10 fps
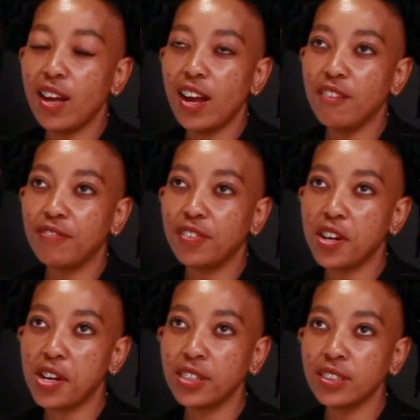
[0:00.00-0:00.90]
I have
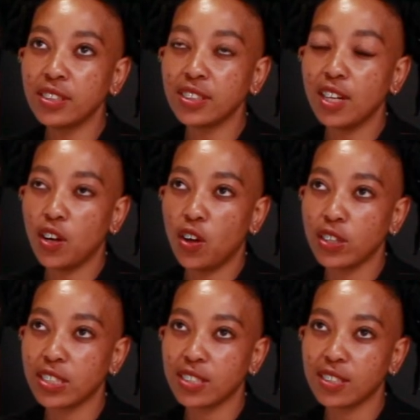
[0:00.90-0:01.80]
learned a
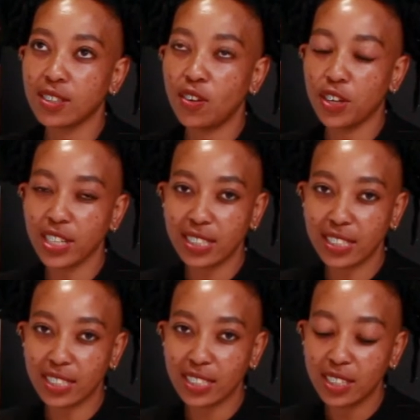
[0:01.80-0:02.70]
lot,
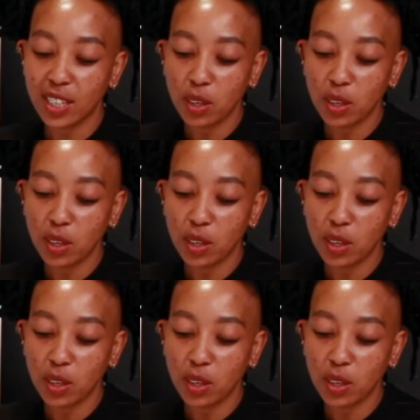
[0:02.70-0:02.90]
honestly,